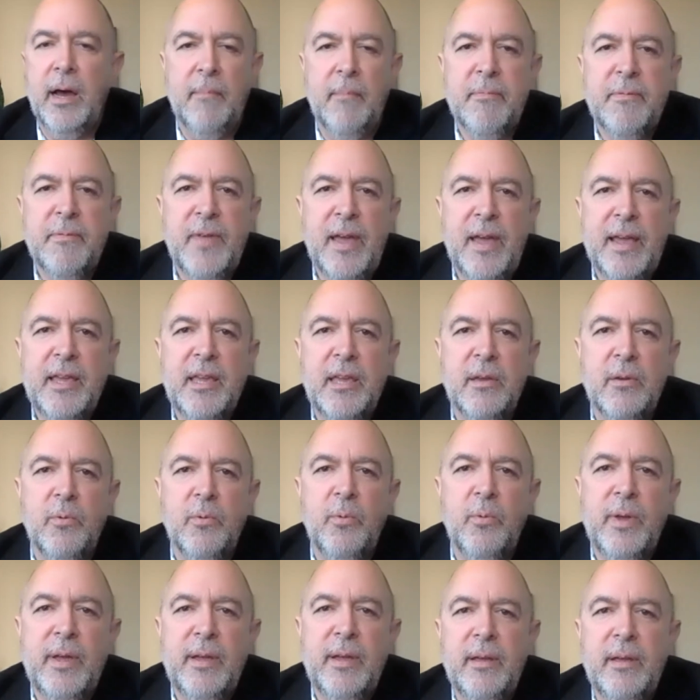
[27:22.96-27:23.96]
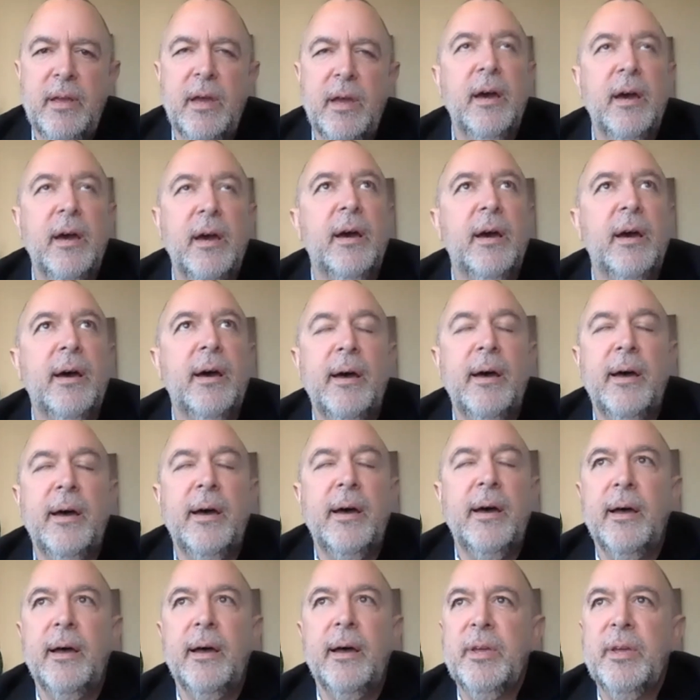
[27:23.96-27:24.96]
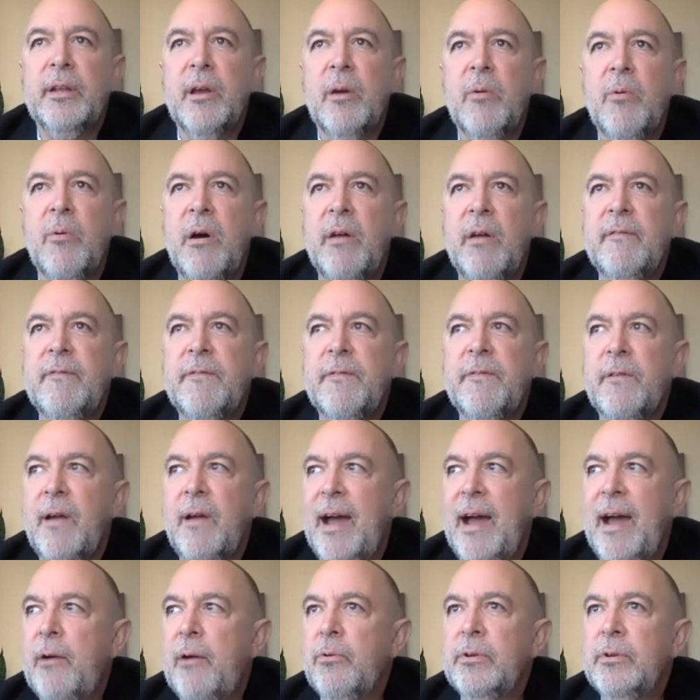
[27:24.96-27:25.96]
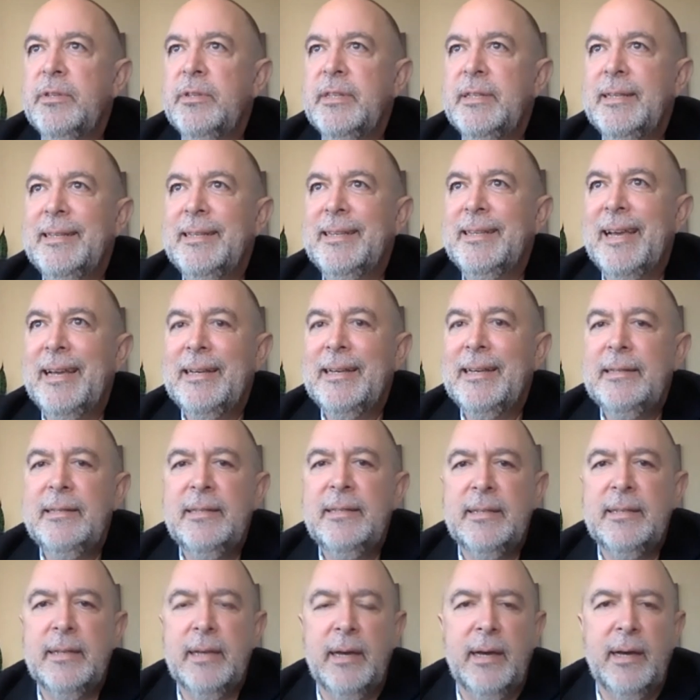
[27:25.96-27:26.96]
thank you. We could go on for hours and days,